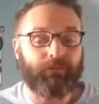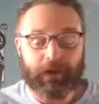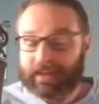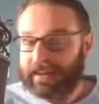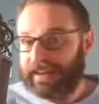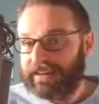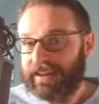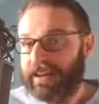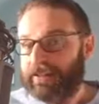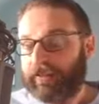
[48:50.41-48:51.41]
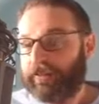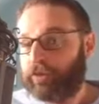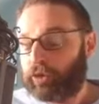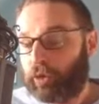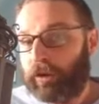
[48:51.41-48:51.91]
But again, this
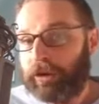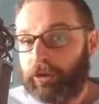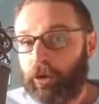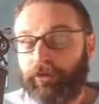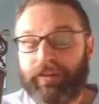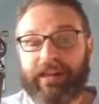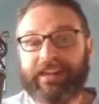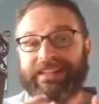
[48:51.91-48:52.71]
is critical to get